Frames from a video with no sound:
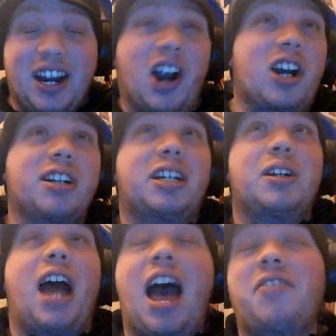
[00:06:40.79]
Her
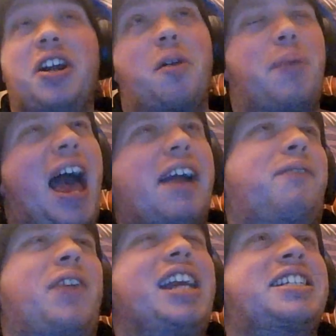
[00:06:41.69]
having her back
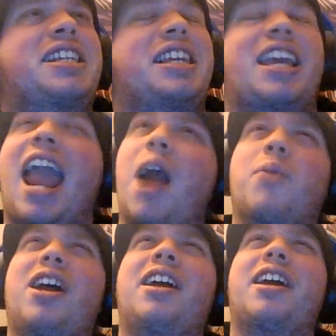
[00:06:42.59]
face to the
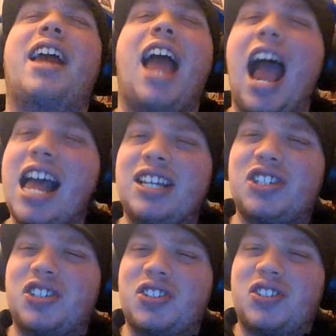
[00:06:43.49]
camera
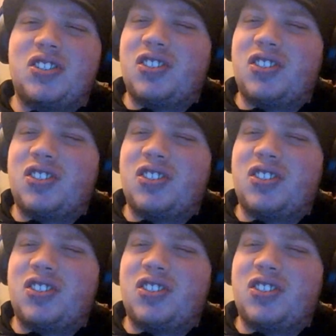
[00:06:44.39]
has...